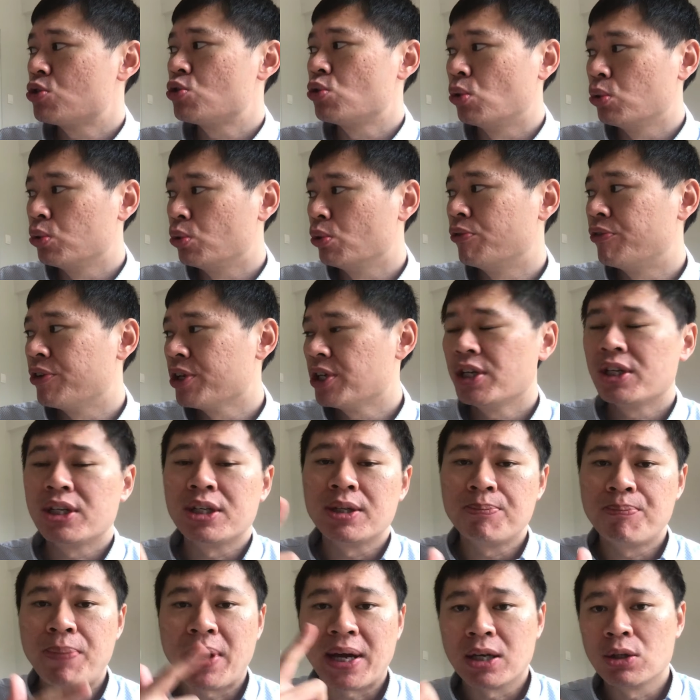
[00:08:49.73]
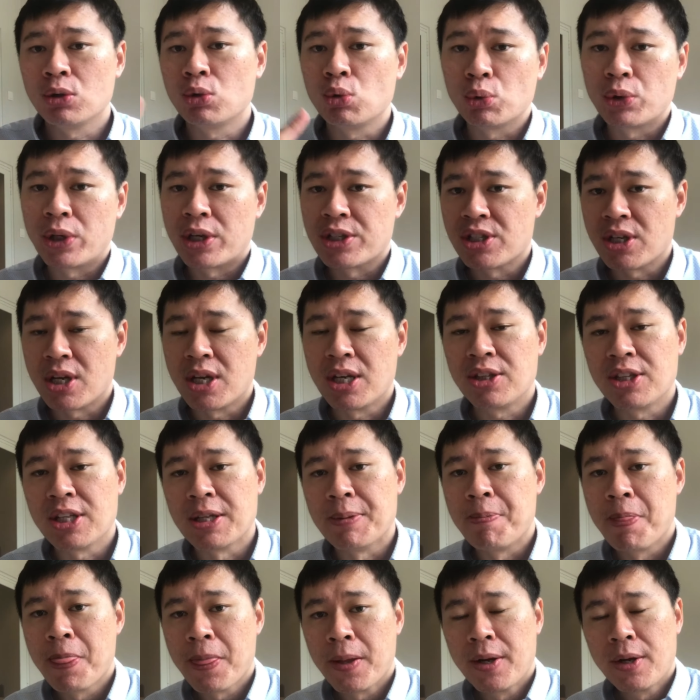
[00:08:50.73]
shown over here back in
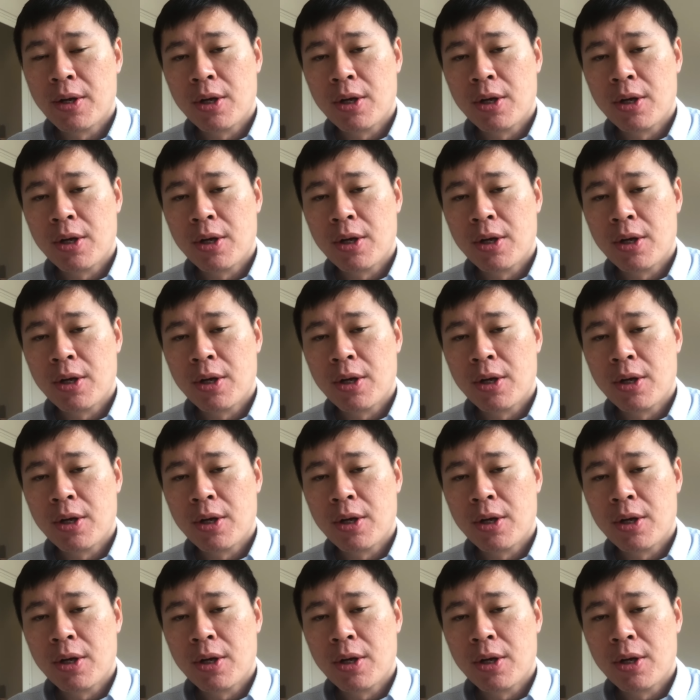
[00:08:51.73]
2018.